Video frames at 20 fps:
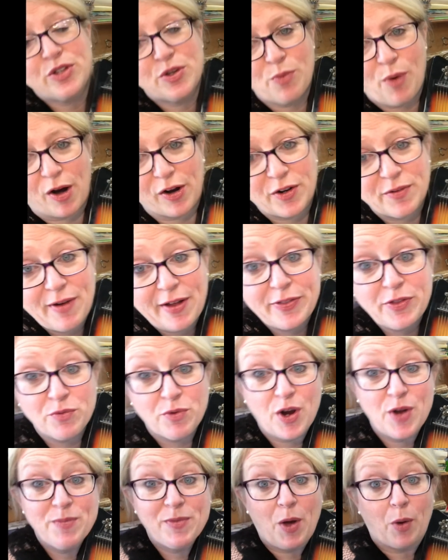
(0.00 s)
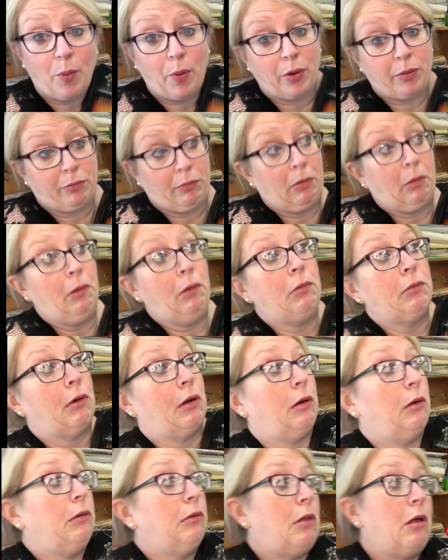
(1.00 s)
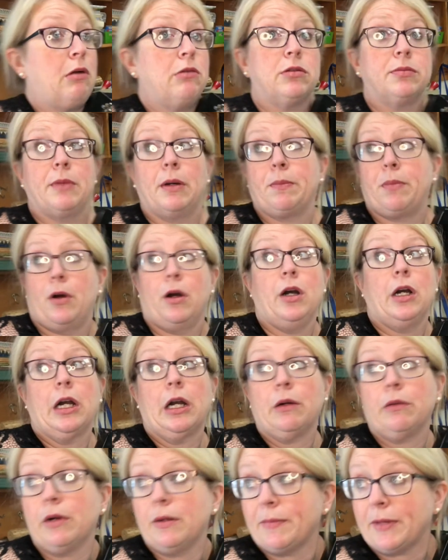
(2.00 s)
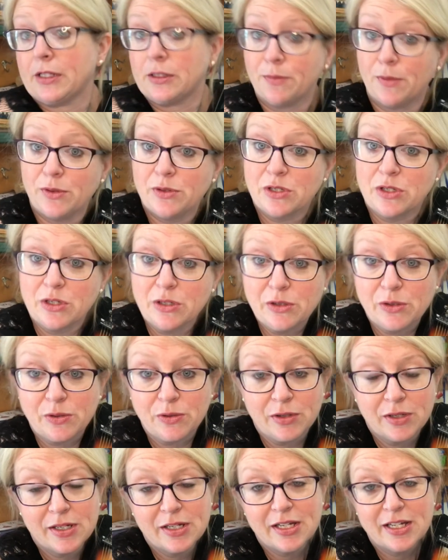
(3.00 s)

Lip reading: You walk around the room going, oh no, lost my partner, what am I supposed to do?